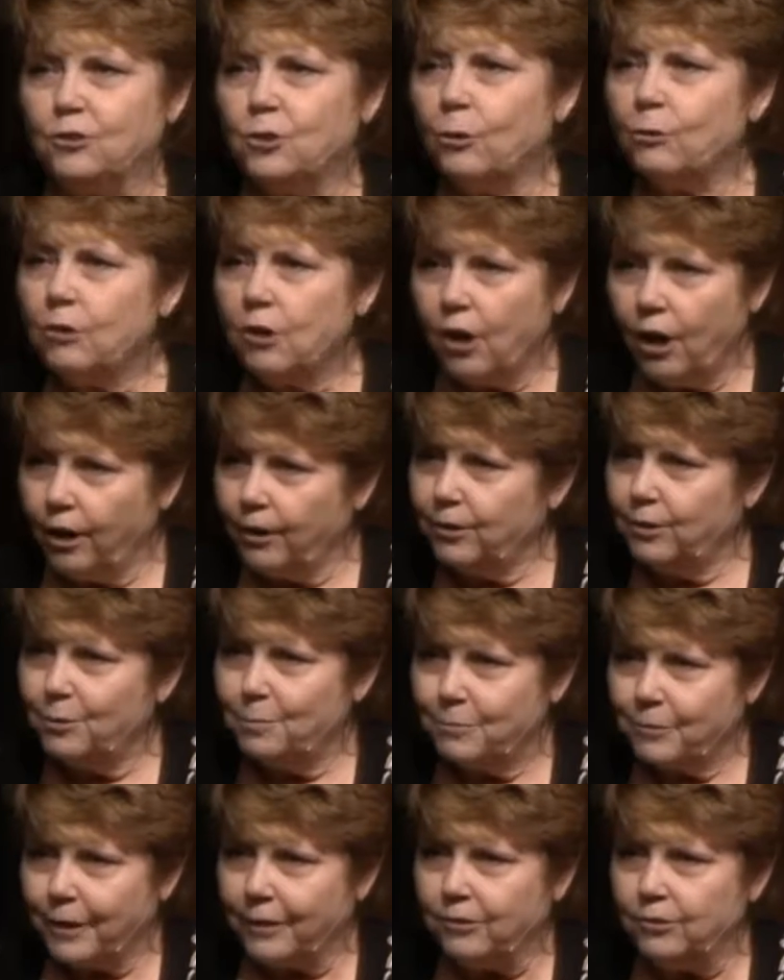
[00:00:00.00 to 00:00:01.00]
don't call your
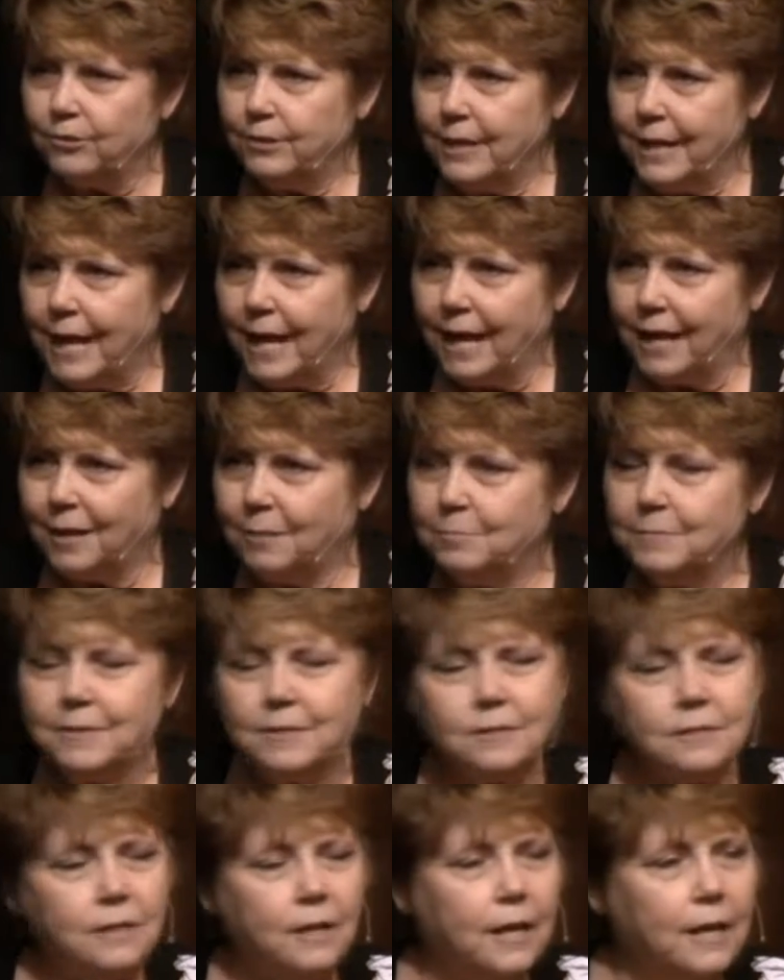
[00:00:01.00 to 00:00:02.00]
brother
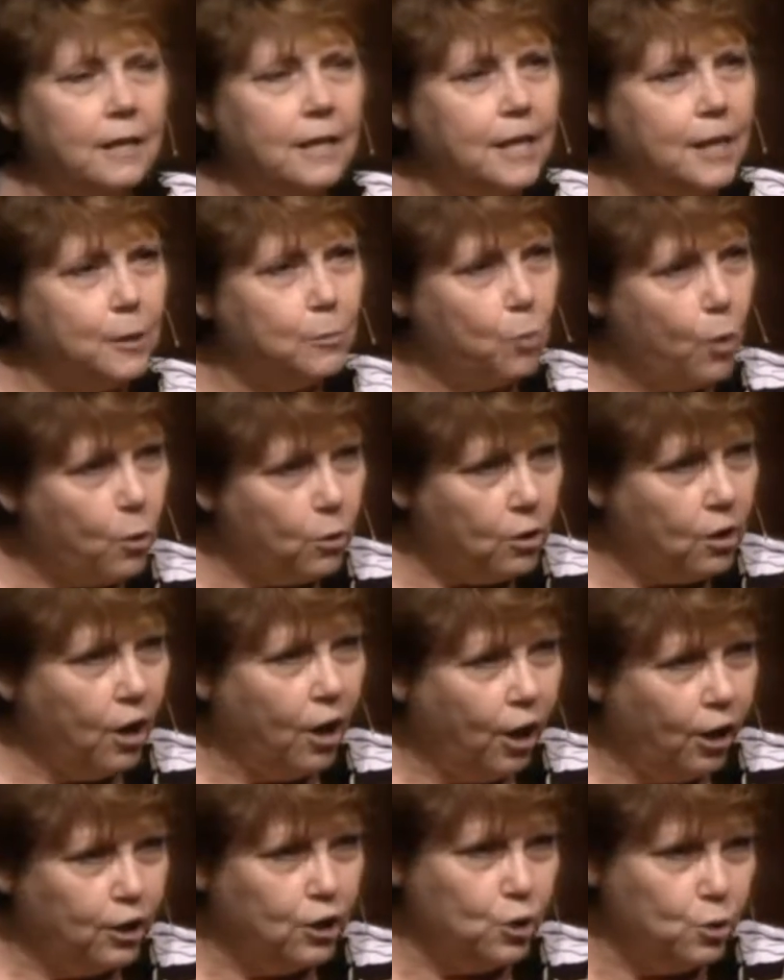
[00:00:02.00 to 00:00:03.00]
names and he won't
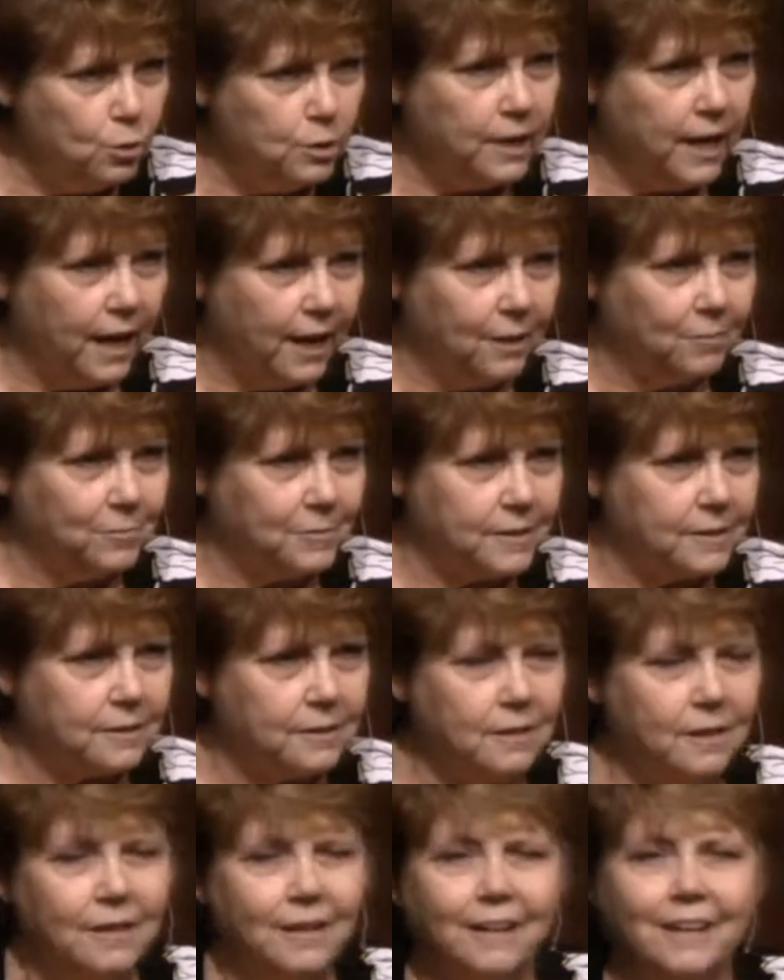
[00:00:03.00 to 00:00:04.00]
call you names.